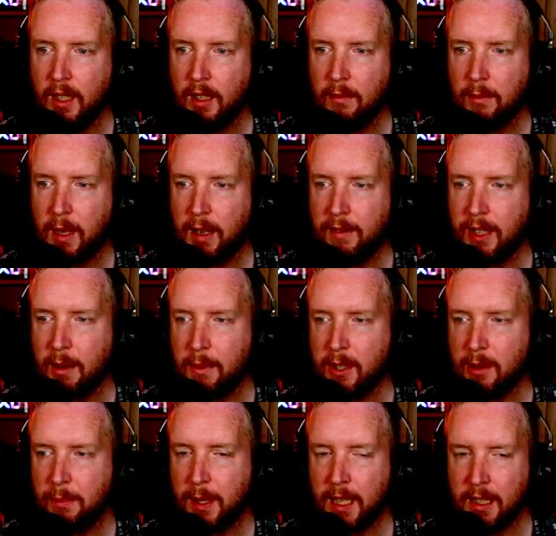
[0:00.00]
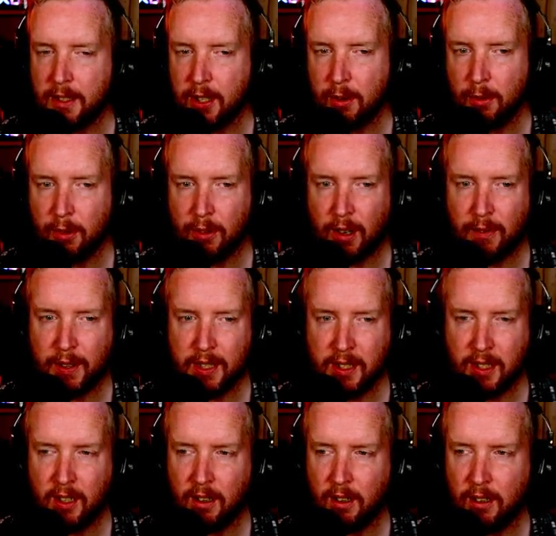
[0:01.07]
May have damaged the PSU or the graphics
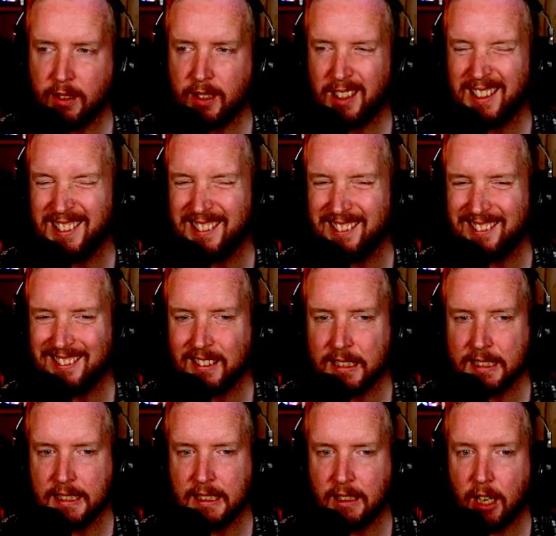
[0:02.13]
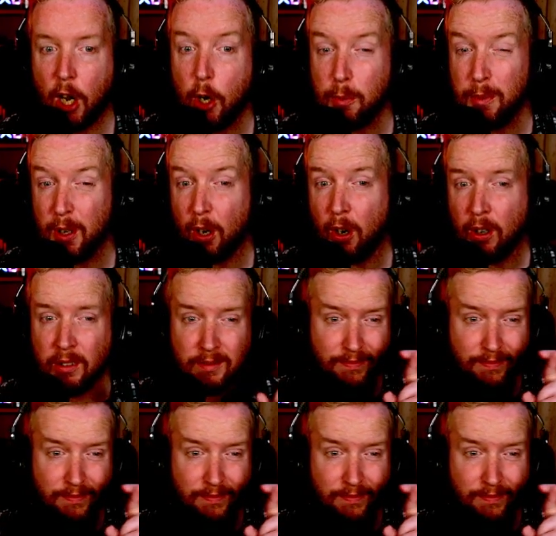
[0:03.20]
card. Oh, yeah. I hope not.